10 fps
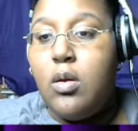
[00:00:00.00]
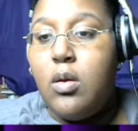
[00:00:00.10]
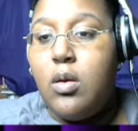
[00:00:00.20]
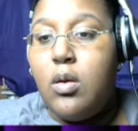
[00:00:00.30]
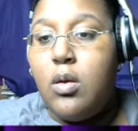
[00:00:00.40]

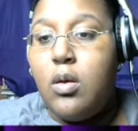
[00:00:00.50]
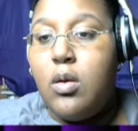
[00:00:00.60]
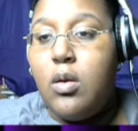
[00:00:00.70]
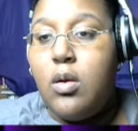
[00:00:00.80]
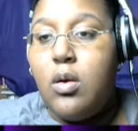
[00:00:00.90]

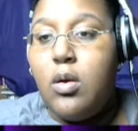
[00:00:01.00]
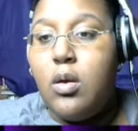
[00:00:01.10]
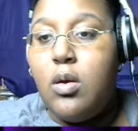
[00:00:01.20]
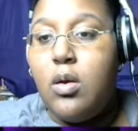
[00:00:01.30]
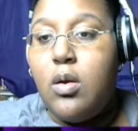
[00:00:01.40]

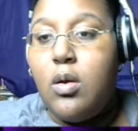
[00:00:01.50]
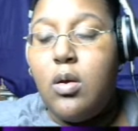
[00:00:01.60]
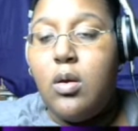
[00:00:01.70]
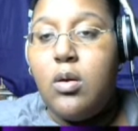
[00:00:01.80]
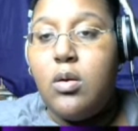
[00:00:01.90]

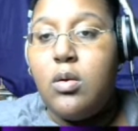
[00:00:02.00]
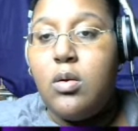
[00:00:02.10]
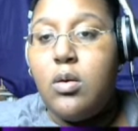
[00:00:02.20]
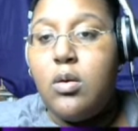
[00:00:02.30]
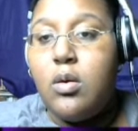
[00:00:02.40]

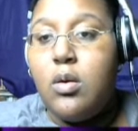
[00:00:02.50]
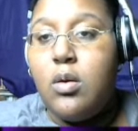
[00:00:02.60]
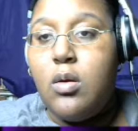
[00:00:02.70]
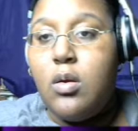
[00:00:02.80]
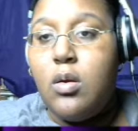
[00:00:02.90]

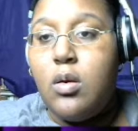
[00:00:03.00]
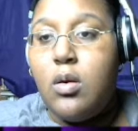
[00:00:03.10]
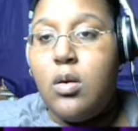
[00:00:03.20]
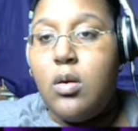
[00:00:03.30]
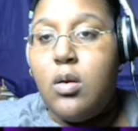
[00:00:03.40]

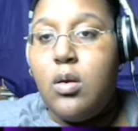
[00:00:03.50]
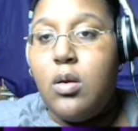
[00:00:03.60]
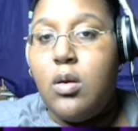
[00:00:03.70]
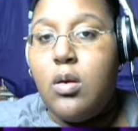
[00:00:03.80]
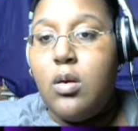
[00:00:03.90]

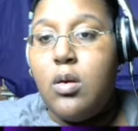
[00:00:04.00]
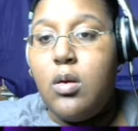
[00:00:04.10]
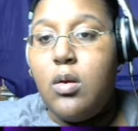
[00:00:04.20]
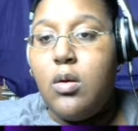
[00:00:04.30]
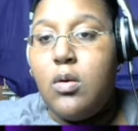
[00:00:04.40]

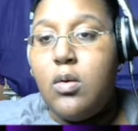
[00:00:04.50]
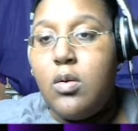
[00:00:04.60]
(silence)